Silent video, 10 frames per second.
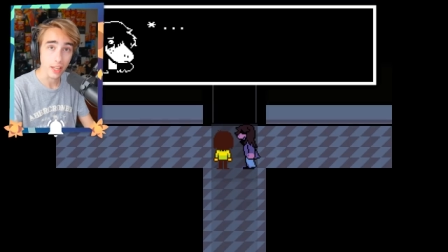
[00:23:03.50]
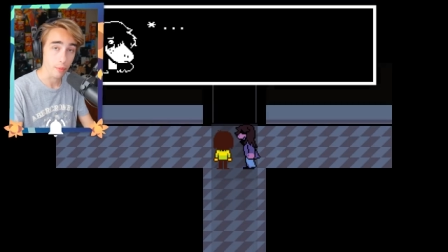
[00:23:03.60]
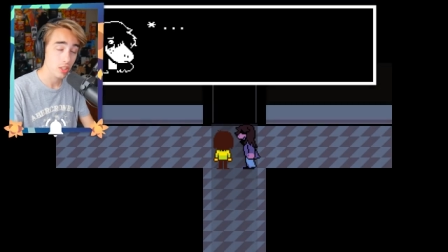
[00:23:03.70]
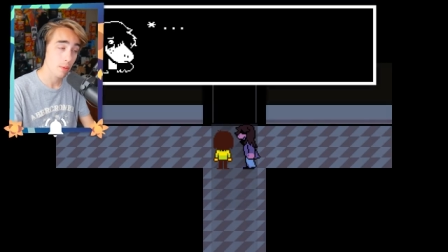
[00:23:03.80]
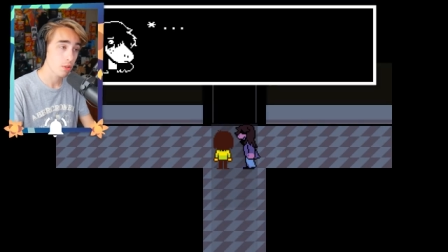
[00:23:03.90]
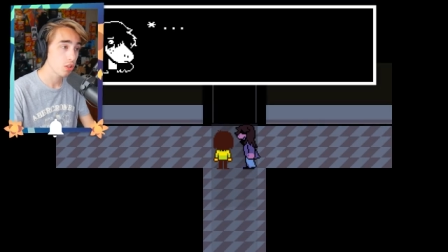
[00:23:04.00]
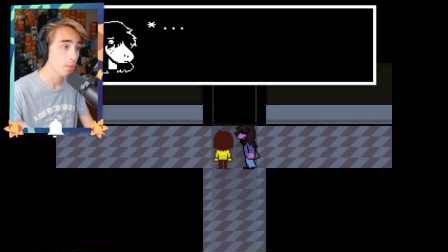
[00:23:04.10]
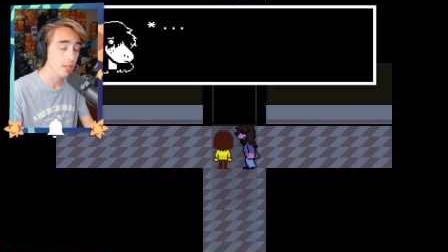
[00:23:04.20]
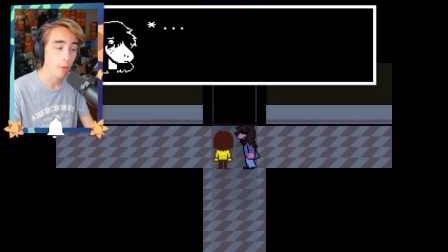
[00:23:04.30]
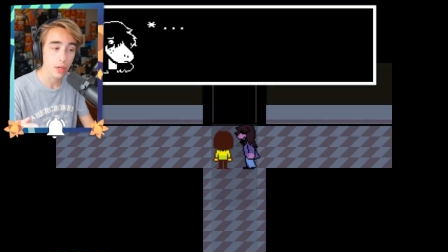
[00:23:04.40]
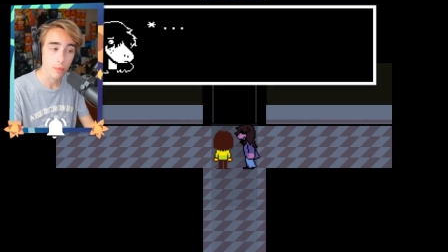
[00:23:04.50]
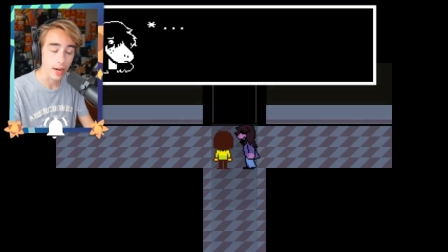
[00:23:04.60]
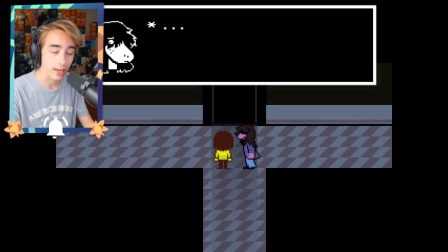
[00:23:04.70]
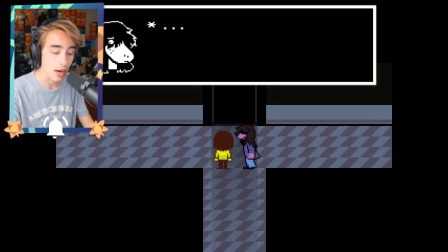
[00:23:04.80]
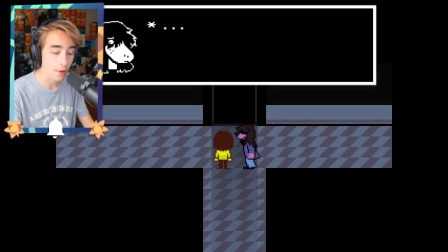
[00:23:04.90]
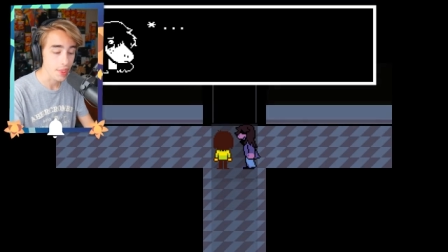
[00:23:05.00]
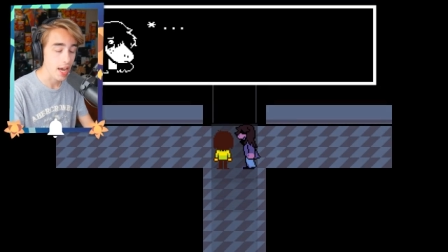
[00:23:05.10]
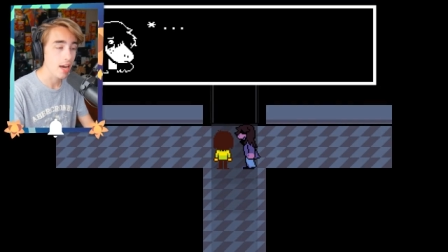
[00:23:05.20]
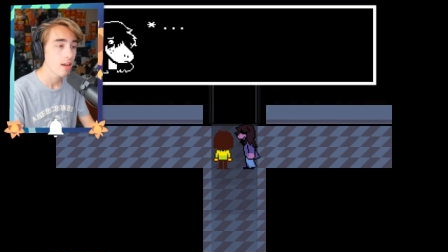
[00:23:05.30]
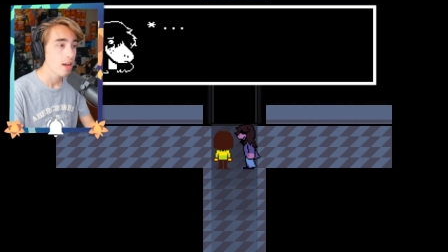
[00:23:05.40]
And then once chapter two comes out, we can rock out with
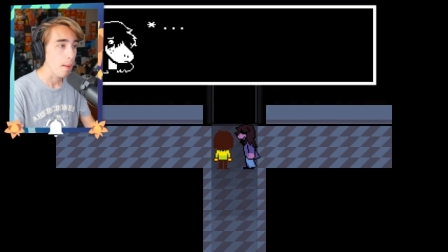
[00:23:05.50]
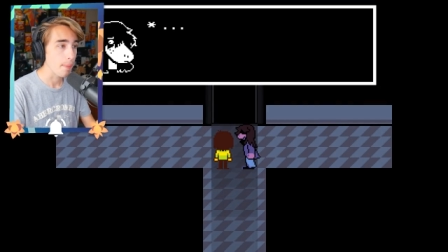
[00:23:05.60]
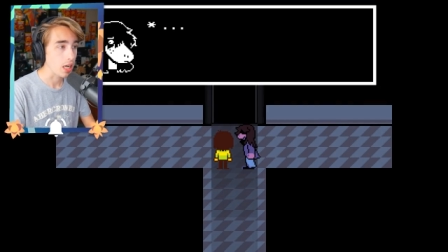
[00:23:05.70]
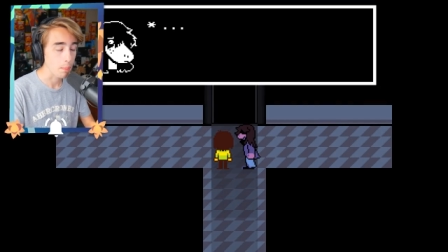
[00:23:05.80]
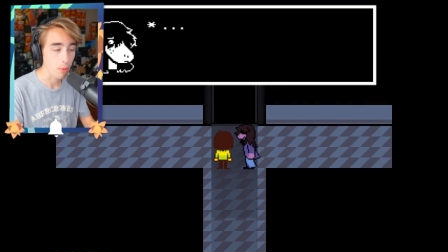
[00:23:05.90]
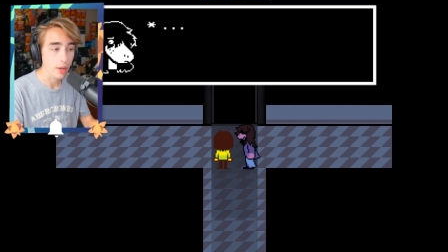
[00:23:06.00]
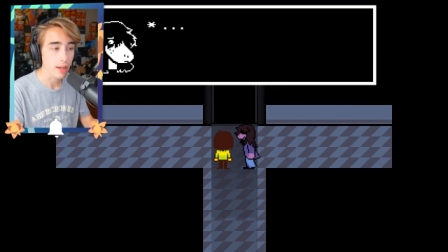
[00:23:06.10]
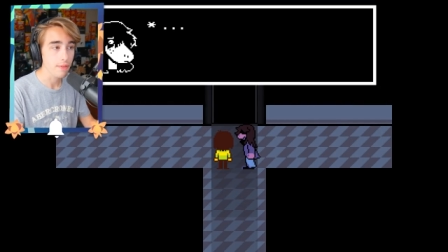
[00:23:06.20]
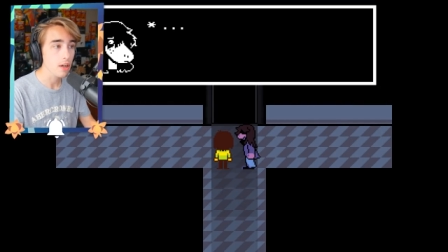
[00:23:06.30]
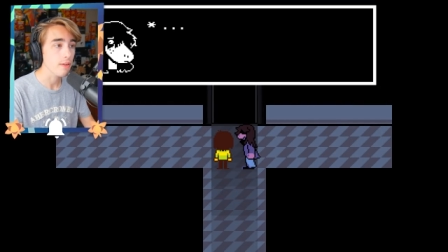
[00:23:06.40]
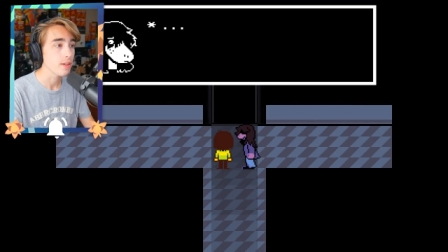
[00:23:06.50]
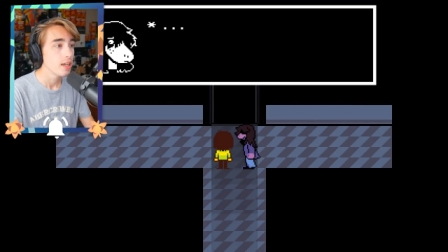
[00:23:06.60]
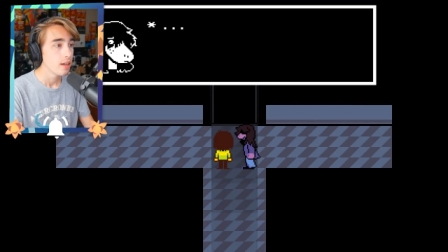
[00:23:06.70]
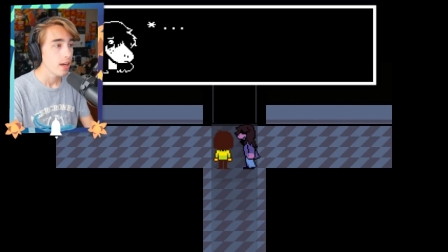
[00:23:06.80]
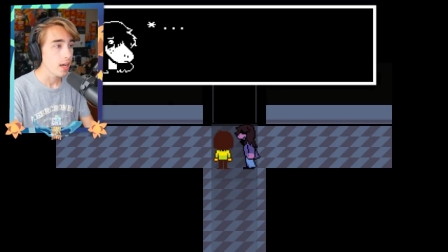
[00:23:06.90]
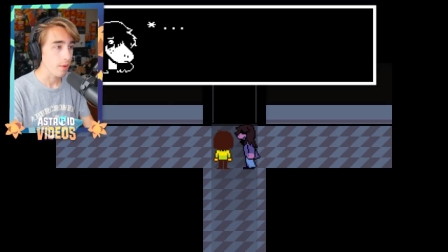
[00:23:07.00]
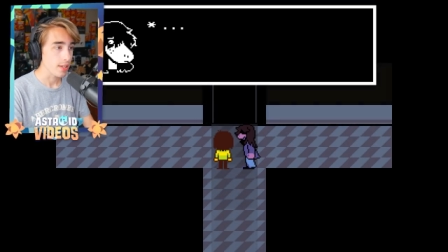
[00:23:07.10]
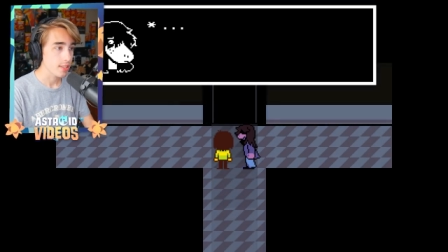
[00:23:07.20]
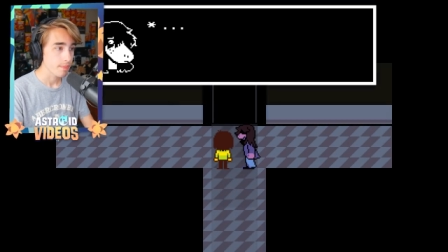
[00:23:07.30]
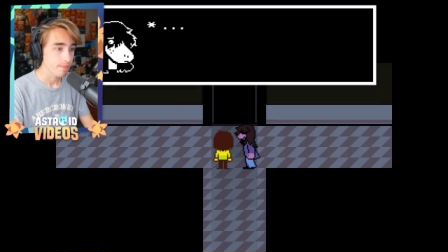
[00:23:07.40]
that and pick up where we left off.
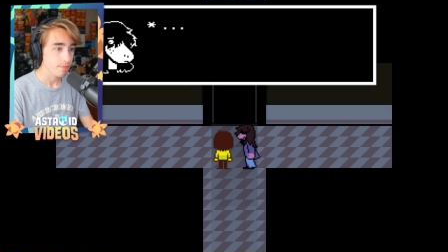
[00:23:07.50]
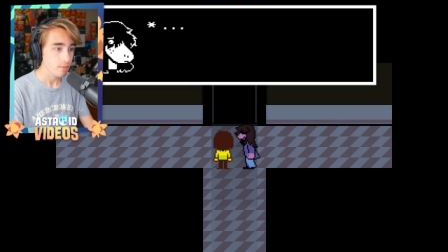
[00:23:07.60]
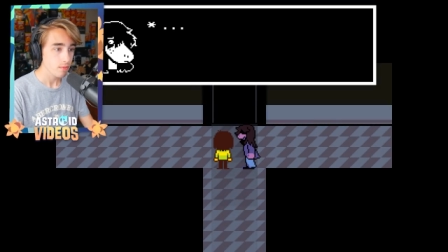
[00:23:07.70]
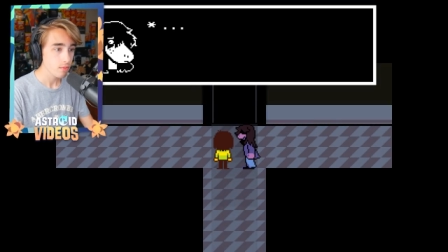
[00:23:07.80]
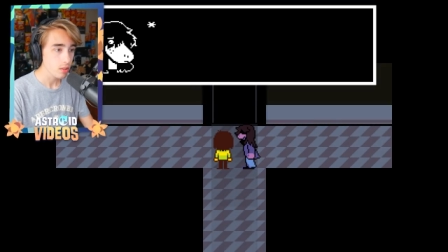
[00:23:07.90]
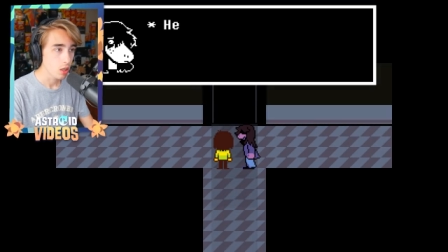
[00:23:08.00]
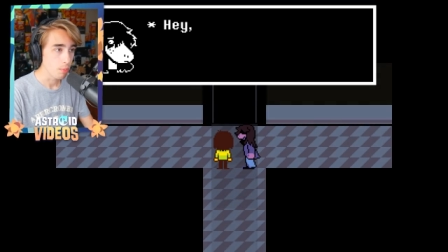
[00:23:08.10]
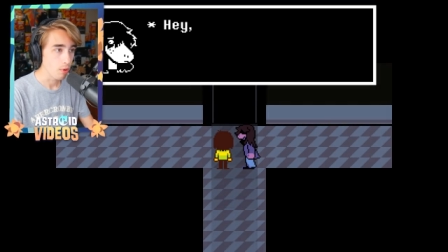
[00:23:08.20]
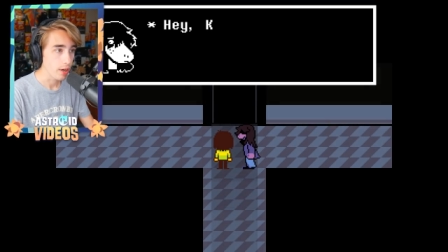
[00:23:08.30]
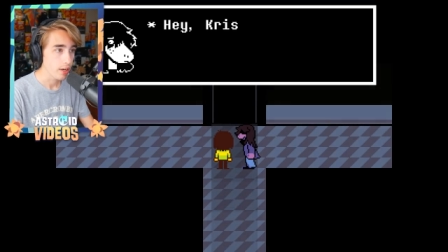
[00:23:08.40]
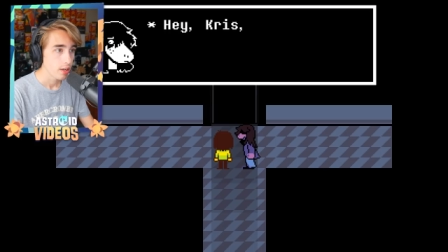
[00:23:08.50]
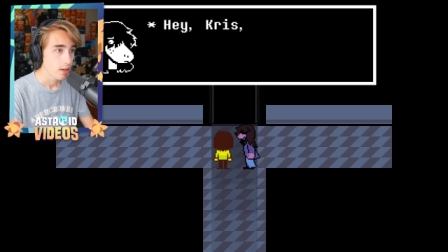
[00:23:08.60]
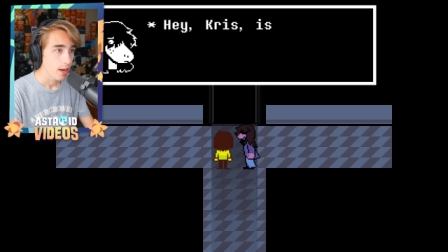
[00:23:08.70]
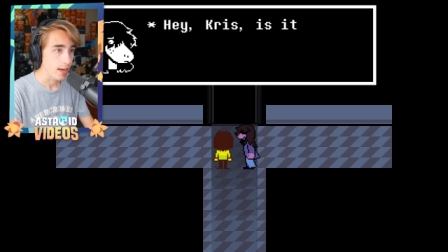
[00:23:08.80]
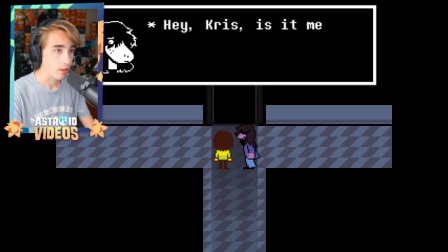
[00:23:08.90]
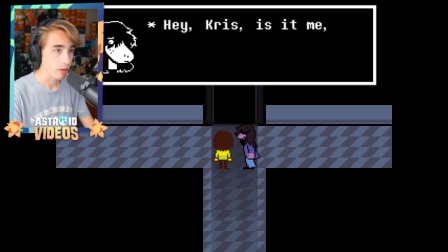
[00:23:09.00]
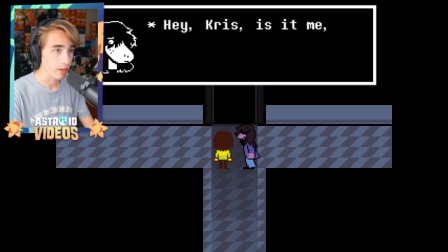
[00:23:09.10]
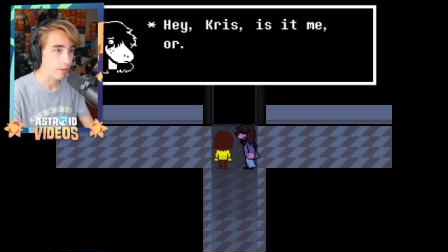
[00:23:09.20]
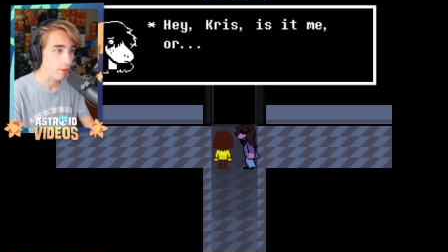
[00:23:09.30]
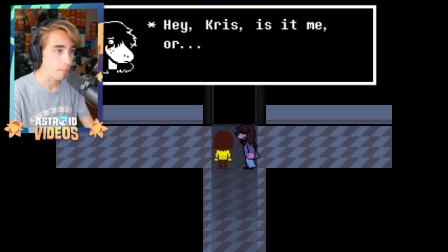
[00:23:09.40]
Anyways, oh boy, hey
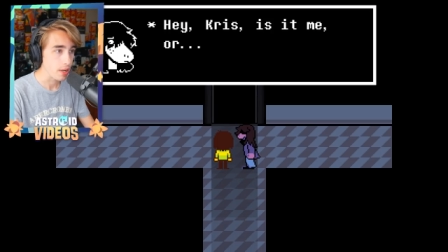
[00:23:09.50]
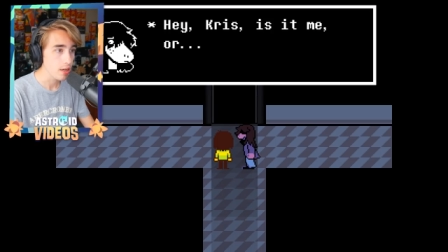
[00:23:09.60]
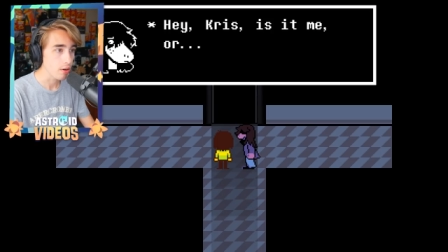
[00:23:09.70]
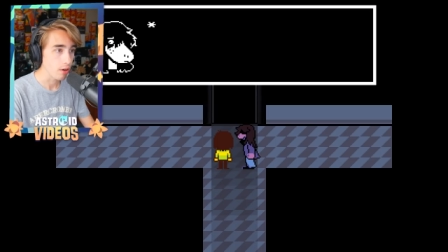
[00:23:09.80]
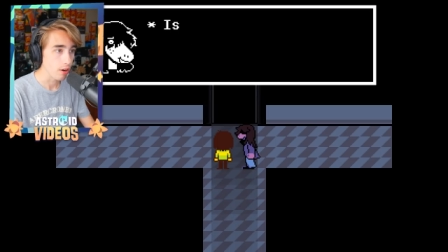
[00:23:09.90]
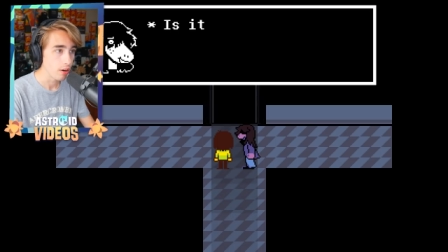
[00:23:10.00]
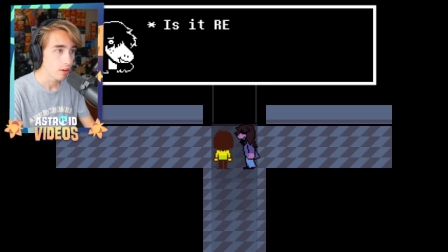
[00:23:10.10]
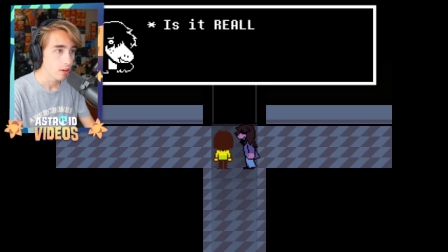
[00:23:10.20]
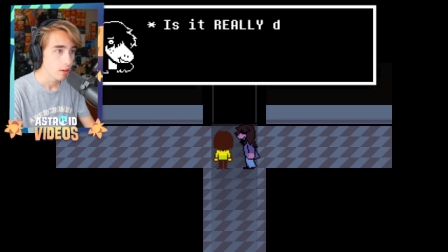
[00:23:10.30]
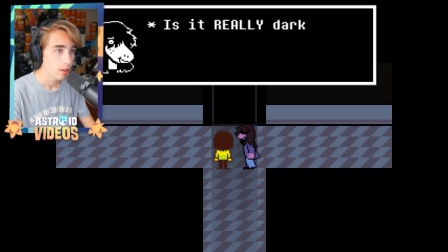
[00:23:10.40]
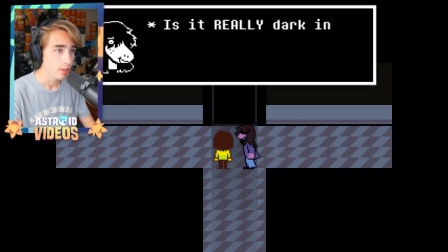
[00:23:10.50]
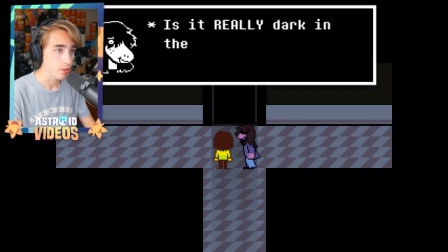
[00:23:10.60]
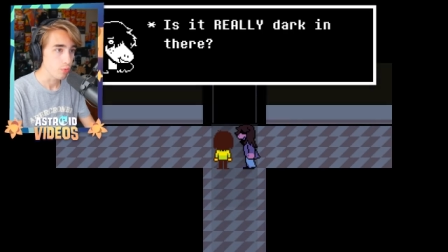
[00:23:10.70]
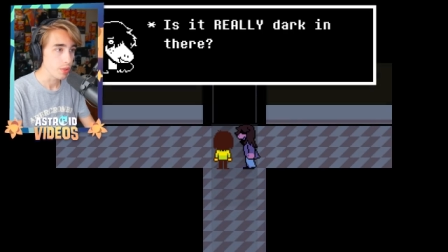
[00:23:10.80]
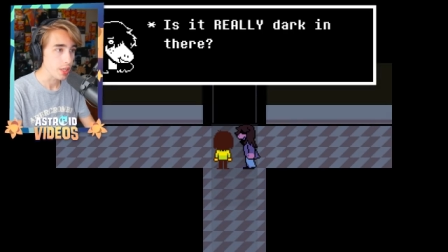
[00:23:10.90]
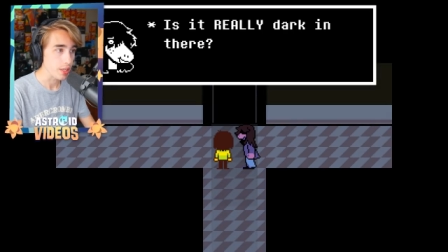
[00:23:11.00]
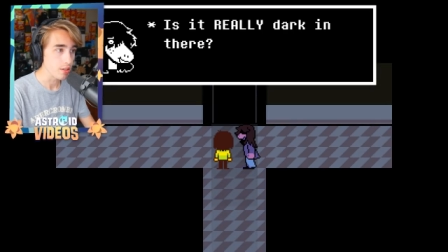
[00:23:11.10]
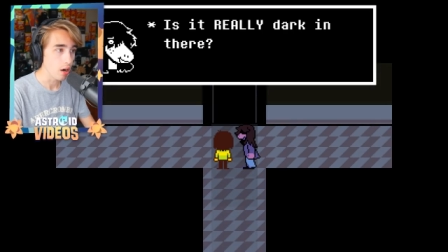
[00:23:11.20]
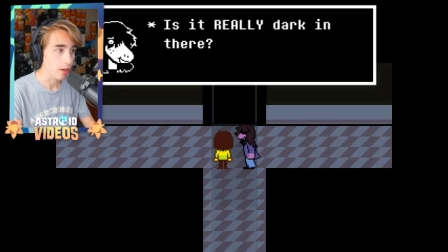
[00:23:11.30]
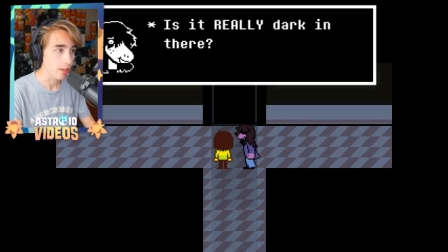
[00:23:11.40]
Kris, is it me or is it really
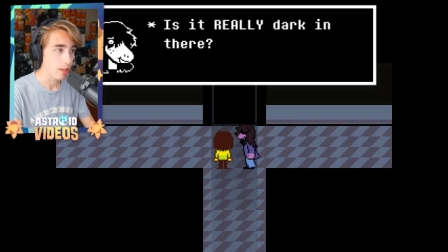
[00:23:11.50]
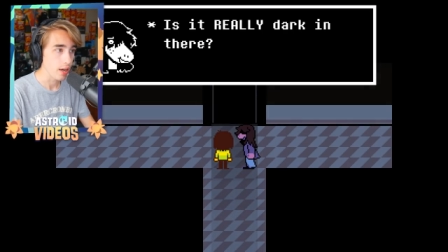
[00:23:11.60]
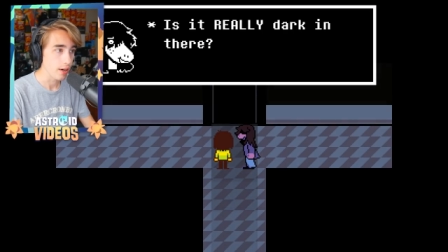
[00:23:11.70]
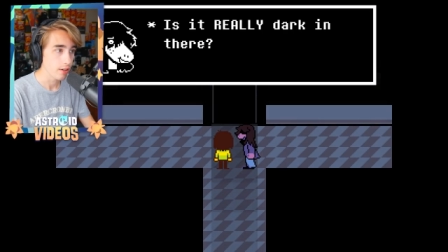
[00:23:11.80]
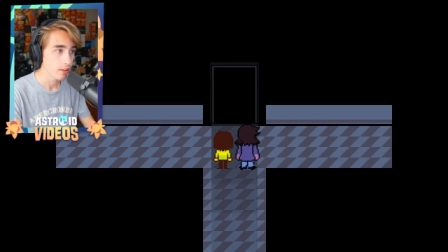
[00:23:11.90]
dark in there?